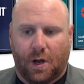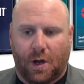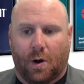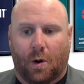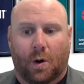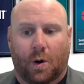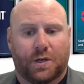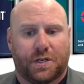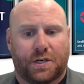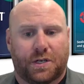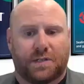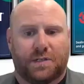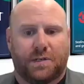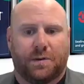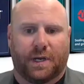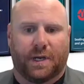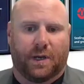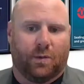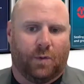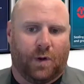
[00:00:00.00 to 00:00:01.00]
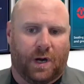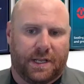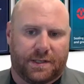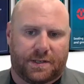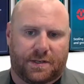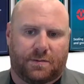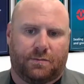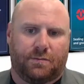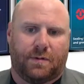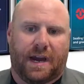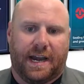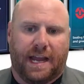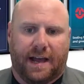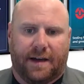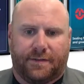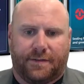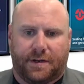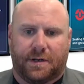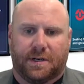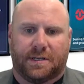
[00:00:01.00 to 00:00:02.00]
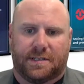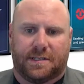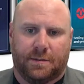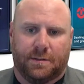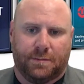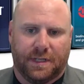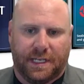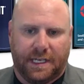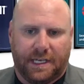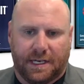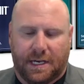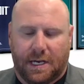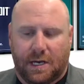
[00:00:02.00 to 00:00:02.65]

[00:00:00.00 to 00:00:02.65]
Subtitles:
or just doing it once right after assembly,